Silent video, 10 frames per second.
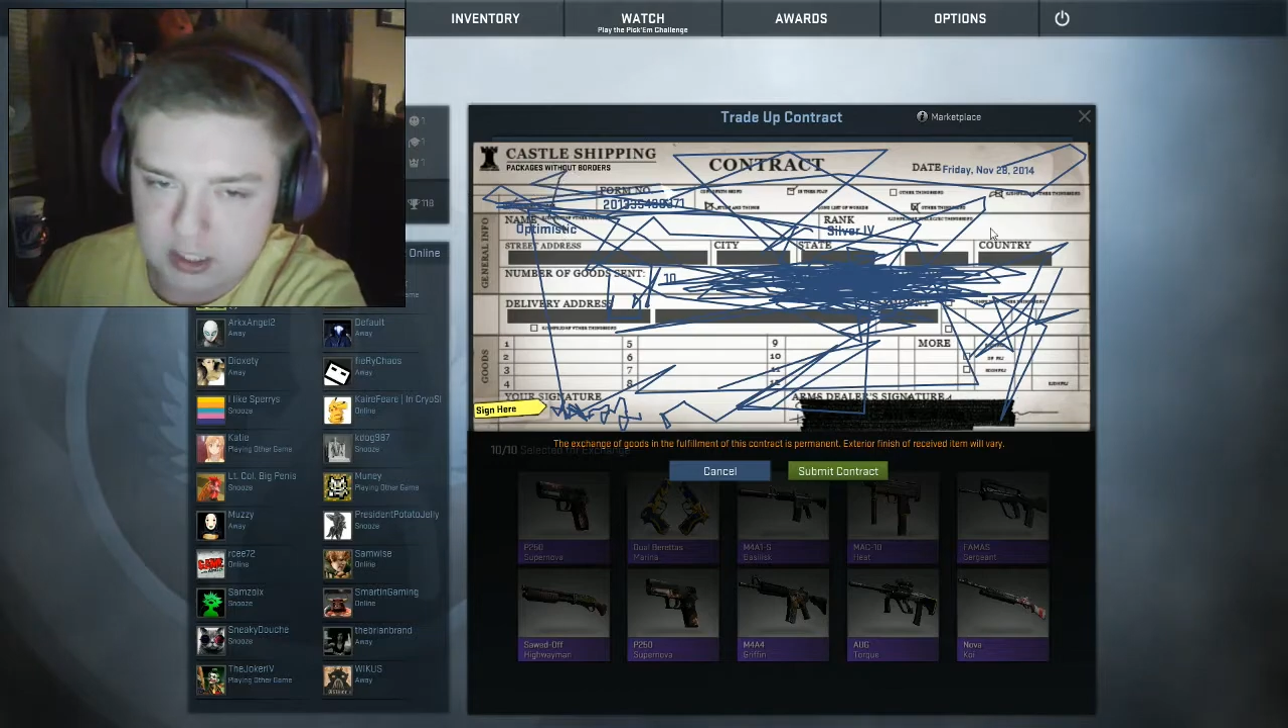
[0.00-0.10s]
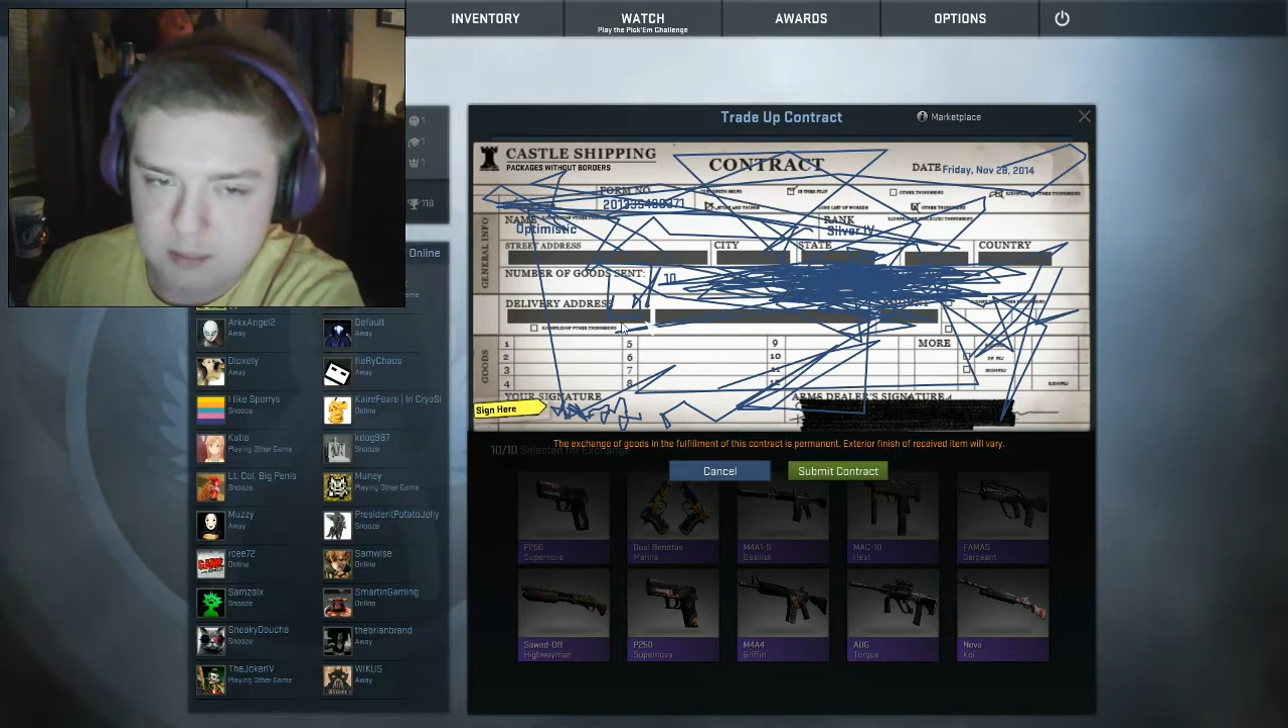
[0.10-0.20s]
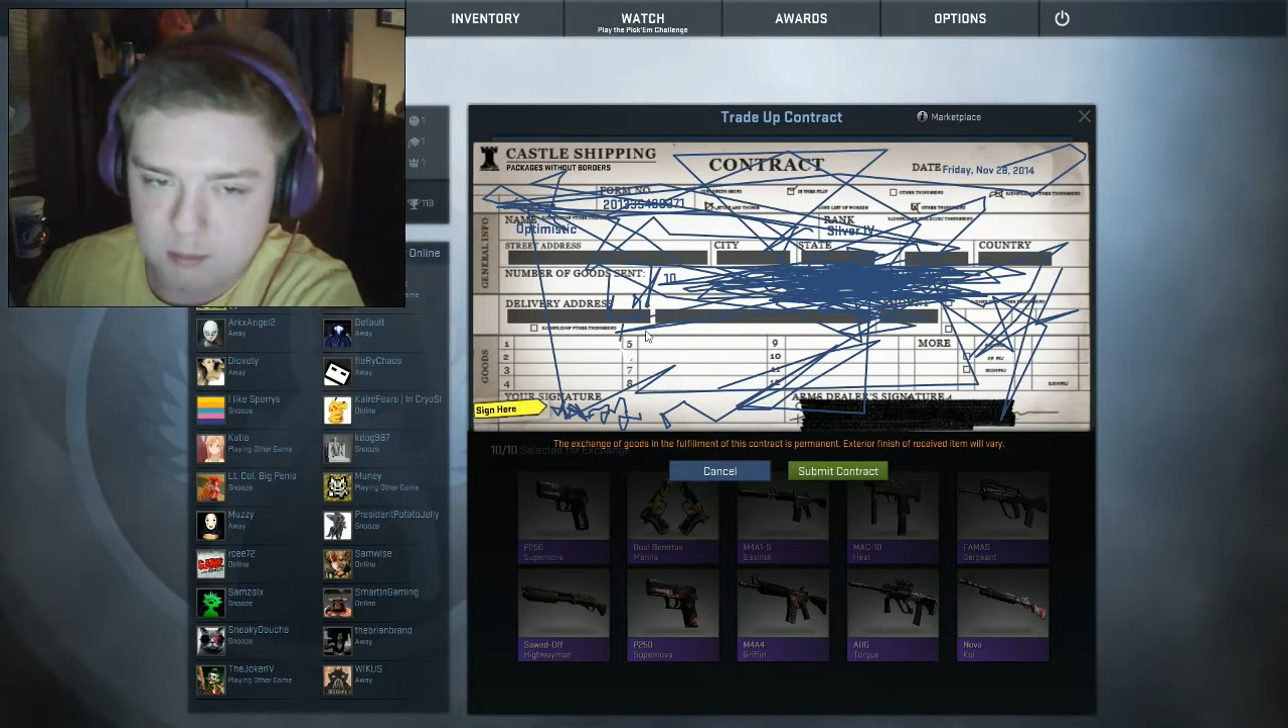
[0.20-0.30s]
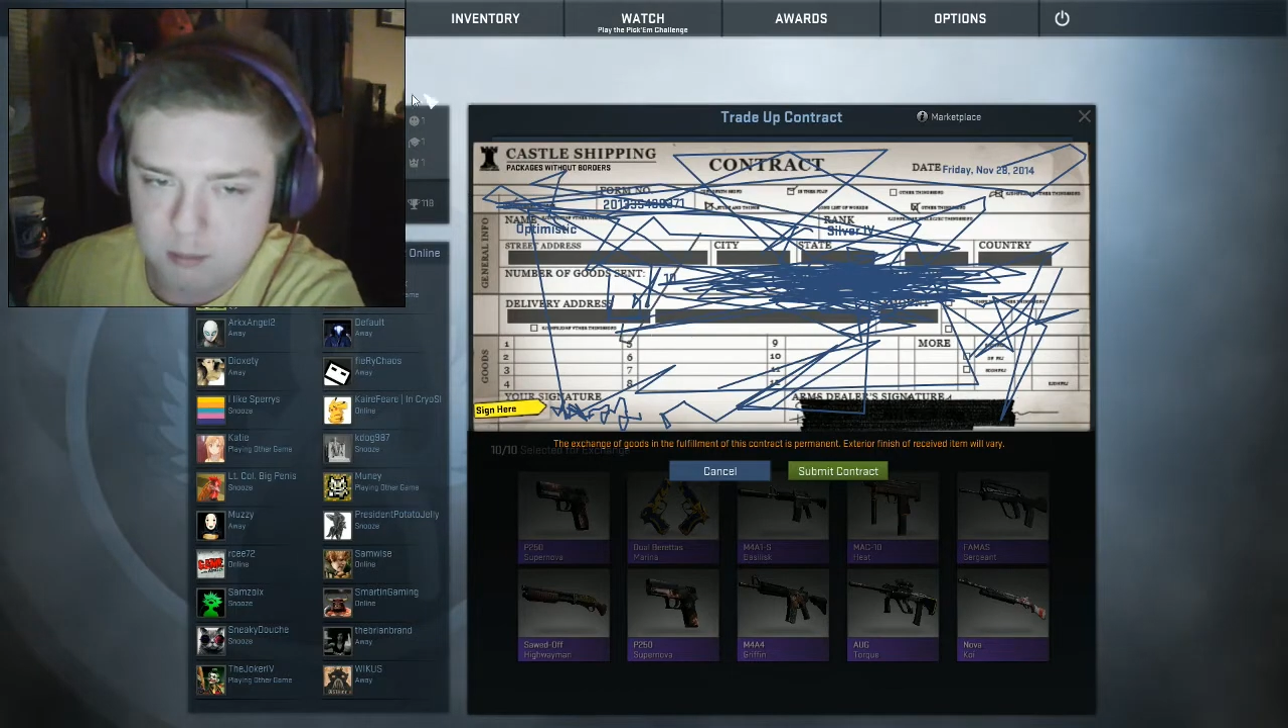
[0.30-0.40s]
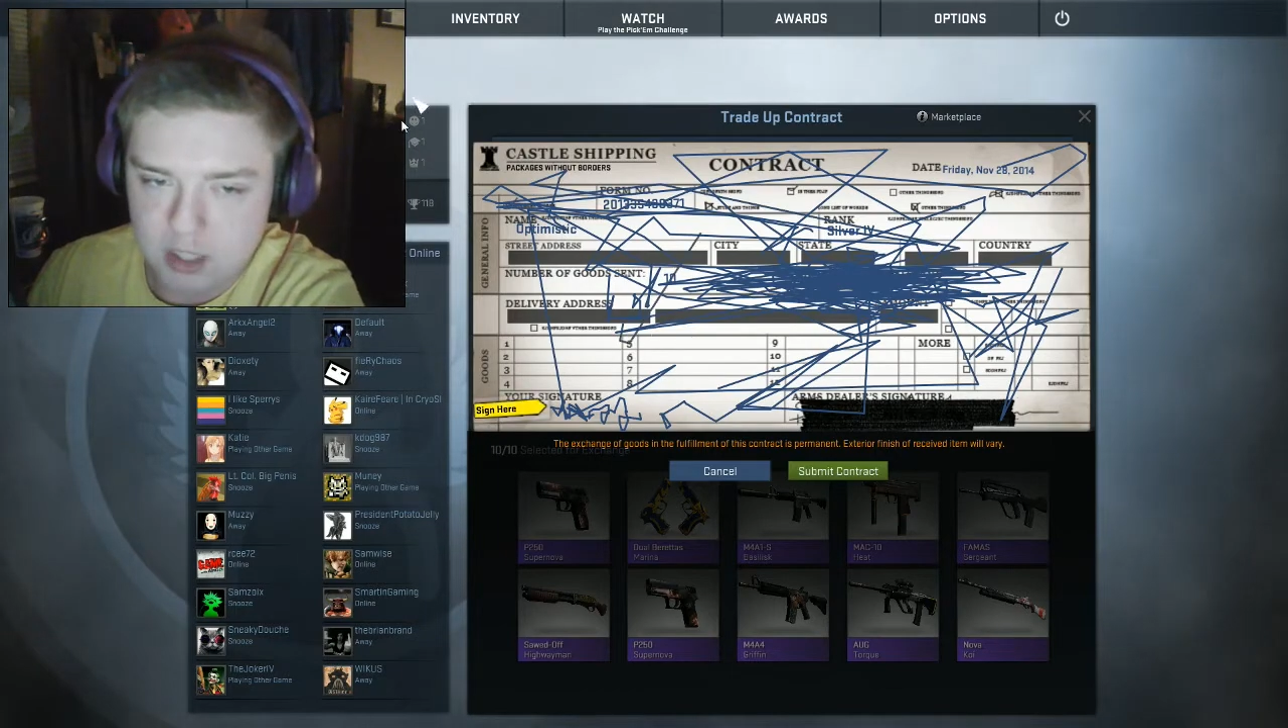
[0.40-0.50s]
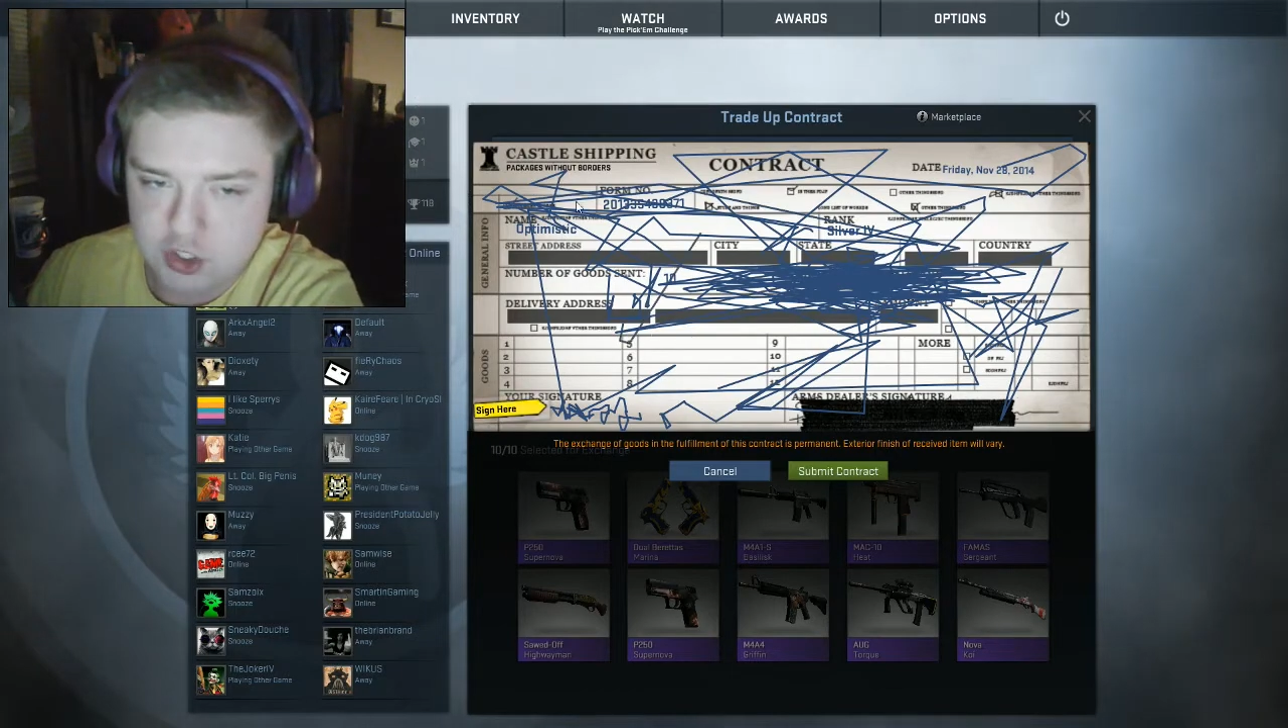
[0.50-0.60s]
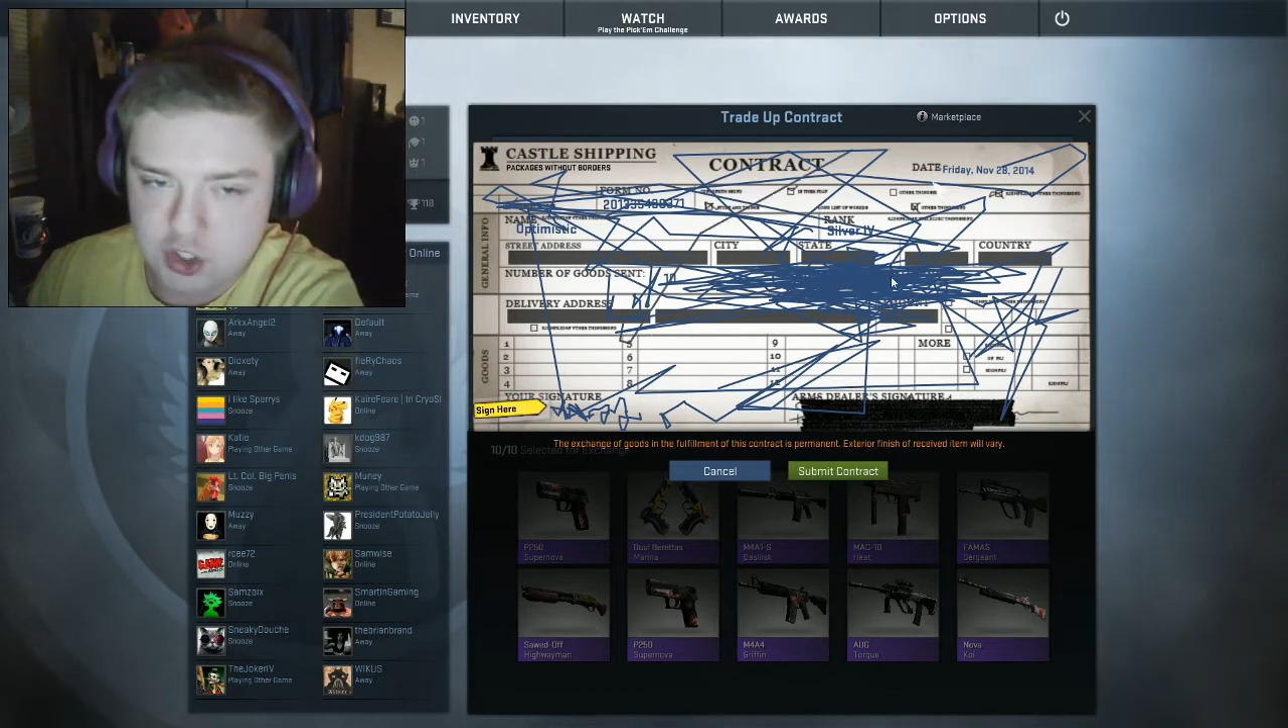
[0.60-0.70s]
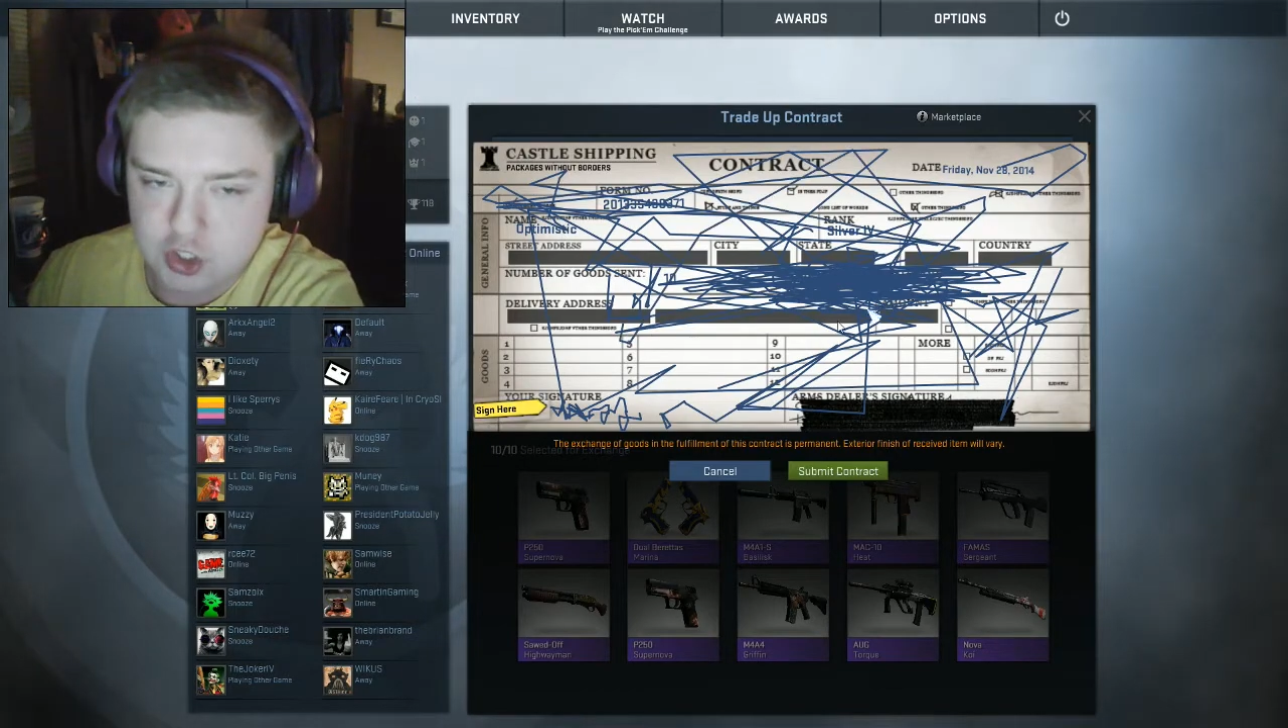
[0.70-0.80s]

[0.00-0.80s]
much.